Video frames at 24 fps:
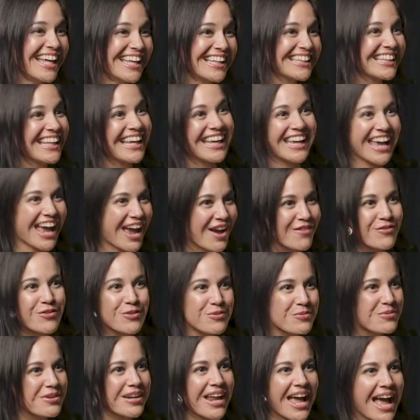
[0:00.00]
like
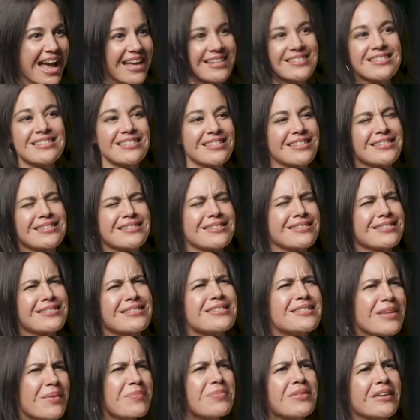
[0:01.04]
everyone has this
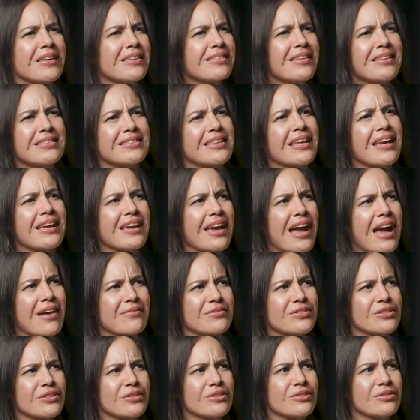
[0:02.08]
something that they have
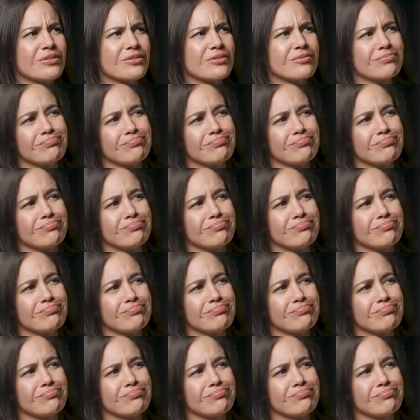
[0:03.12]
to